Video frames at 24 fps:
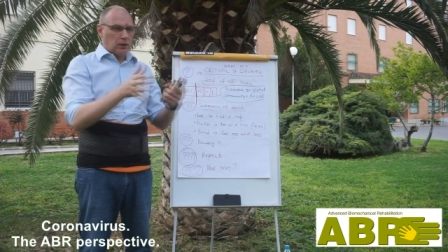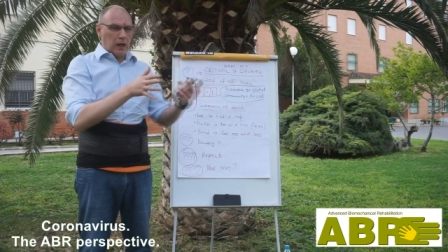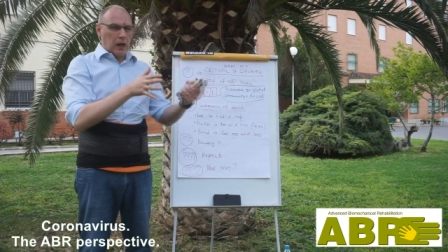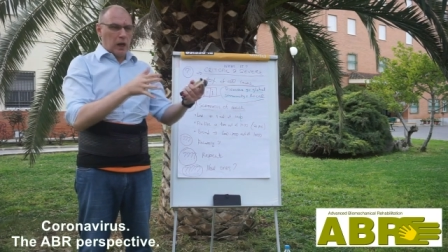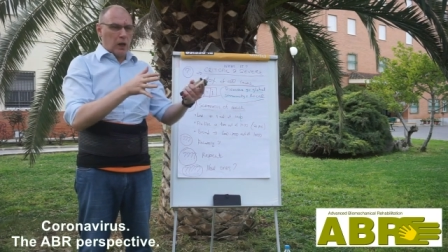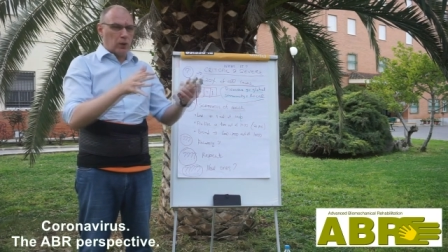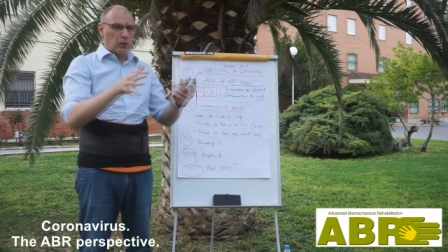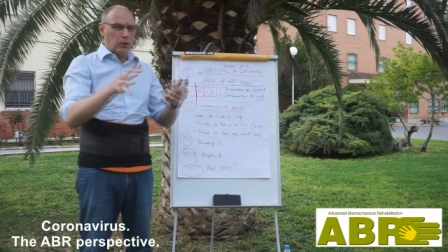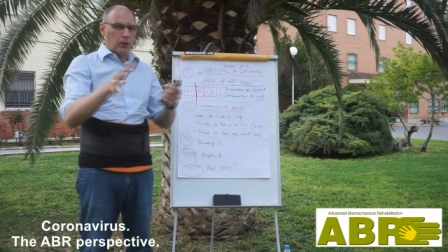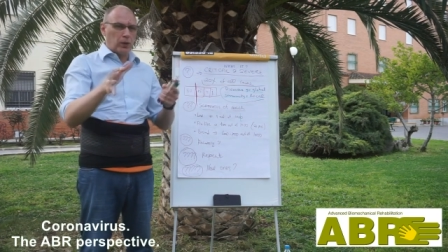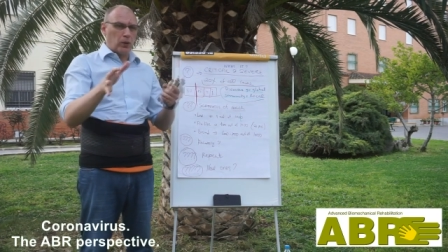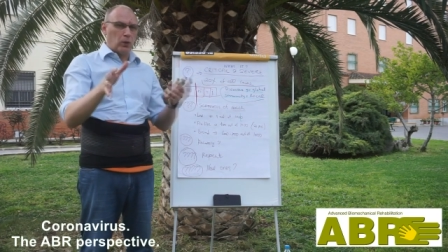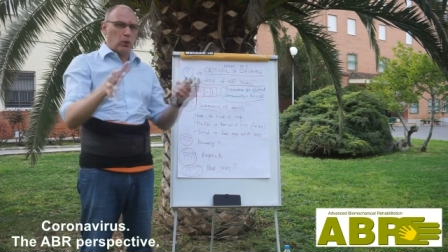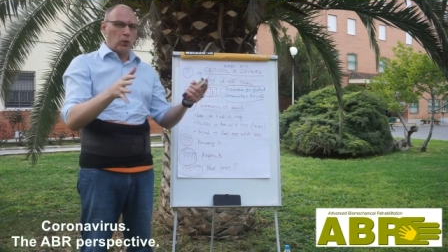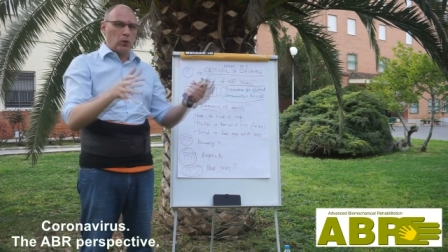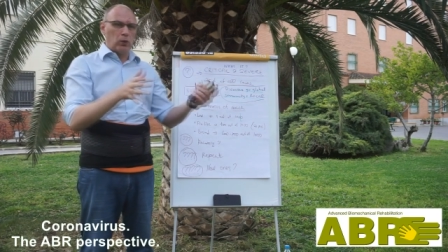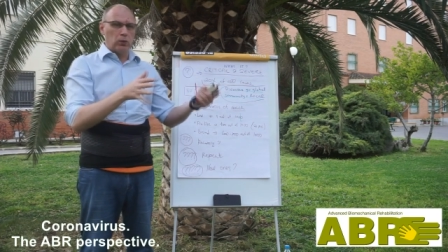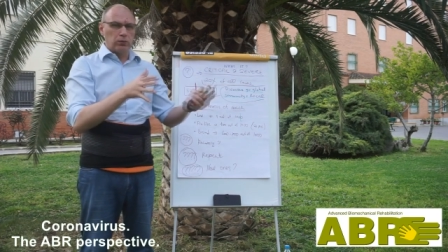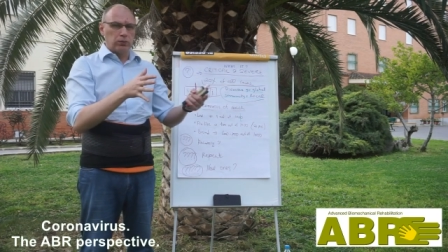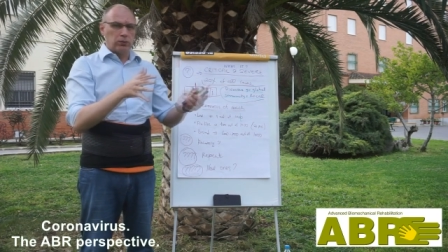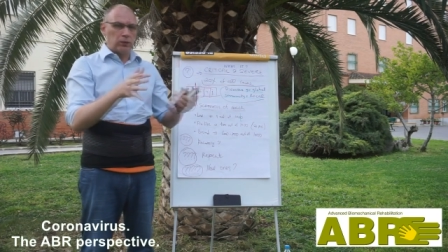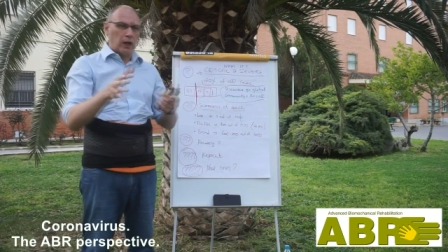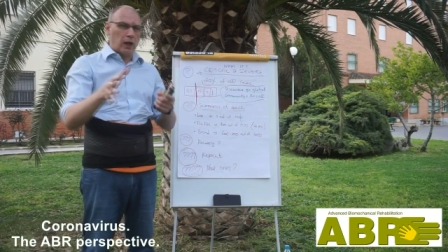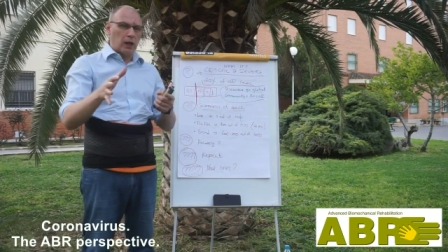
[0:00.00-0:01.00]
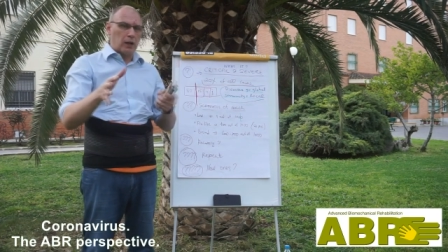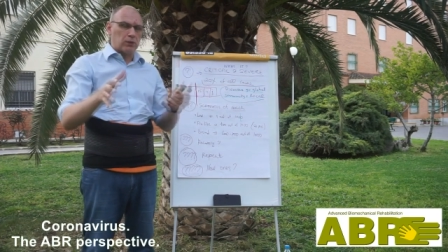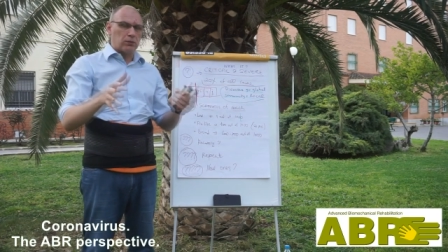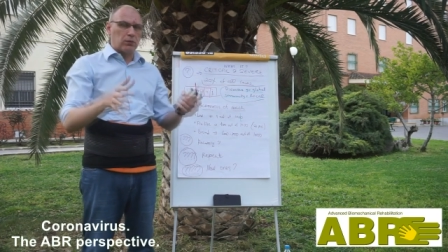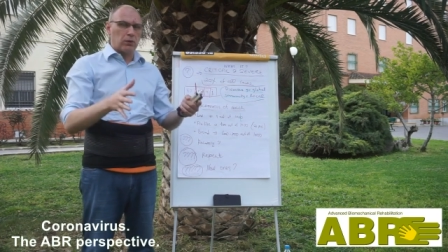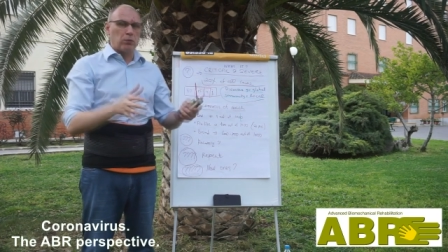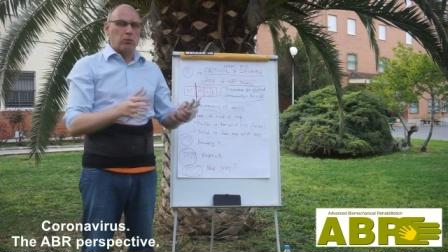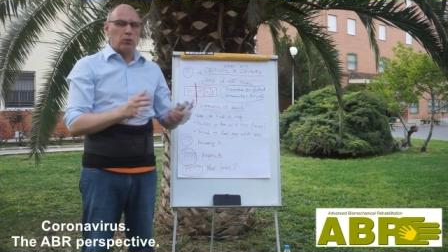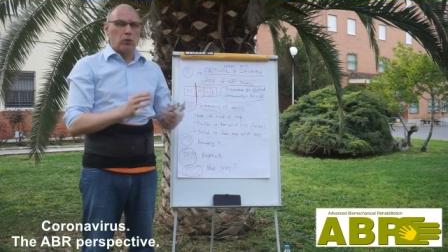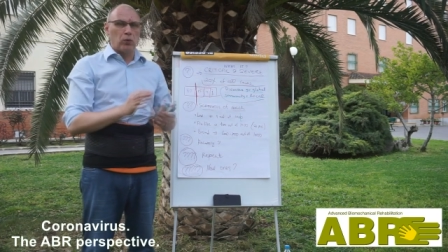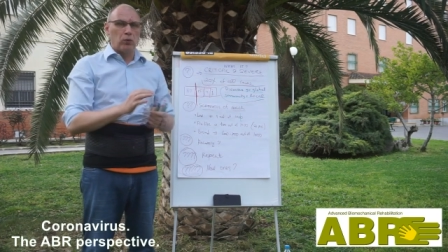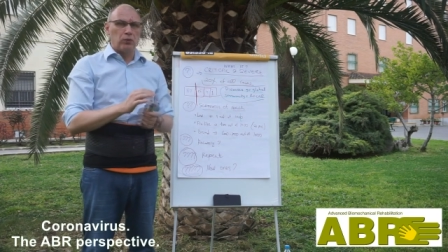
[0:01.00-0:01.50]
how the whole
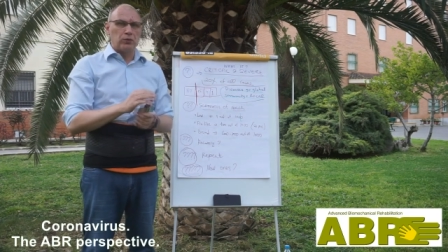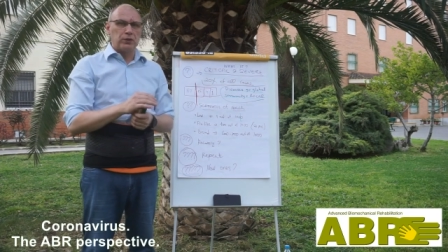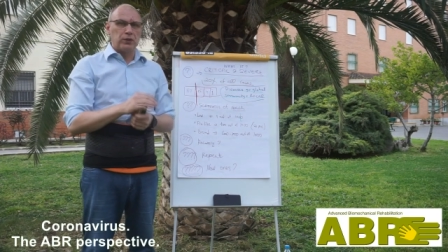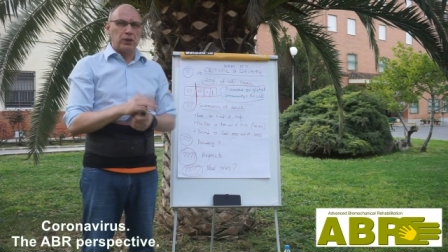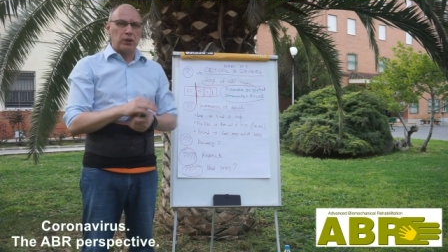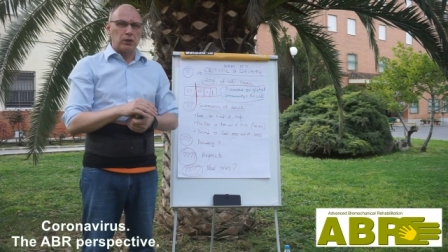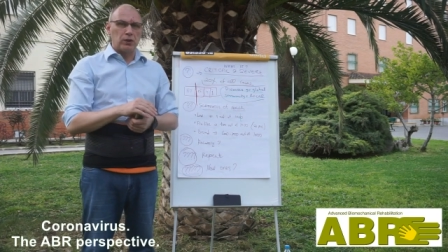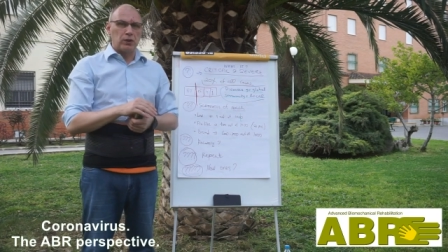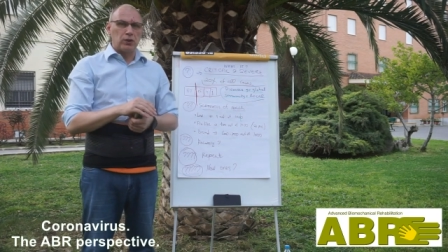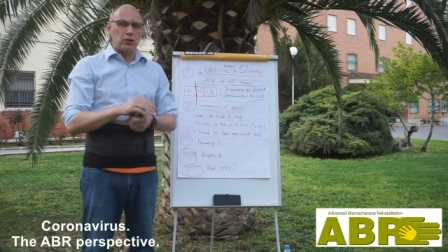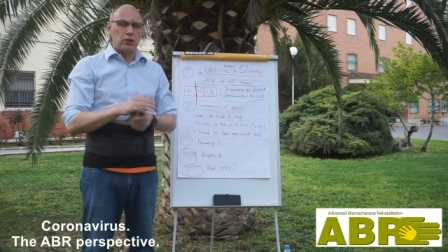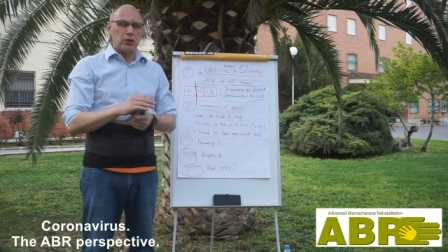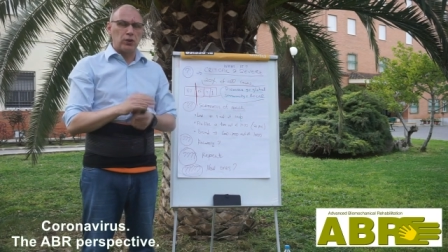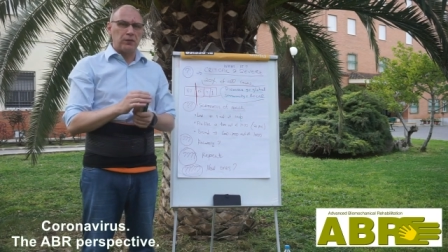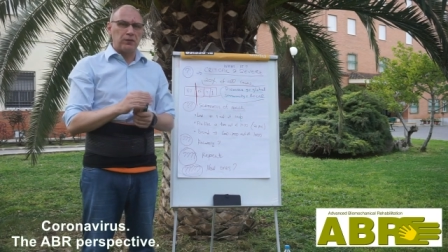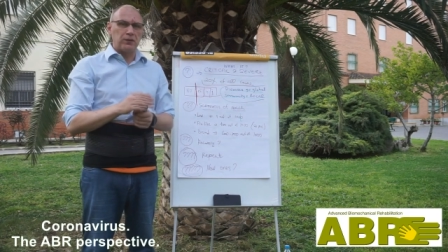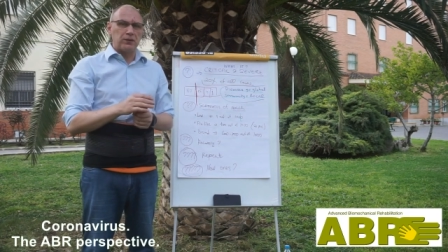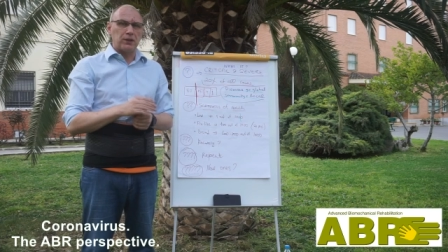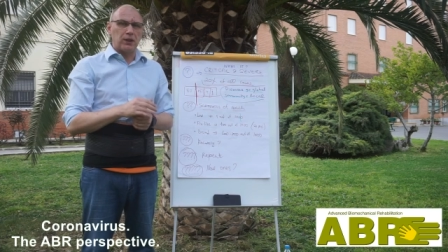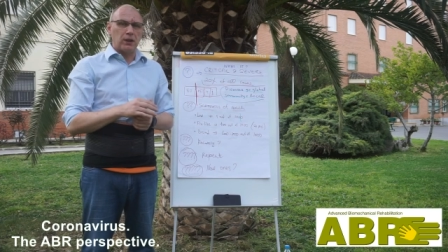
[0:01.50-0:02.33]
country moves and shifts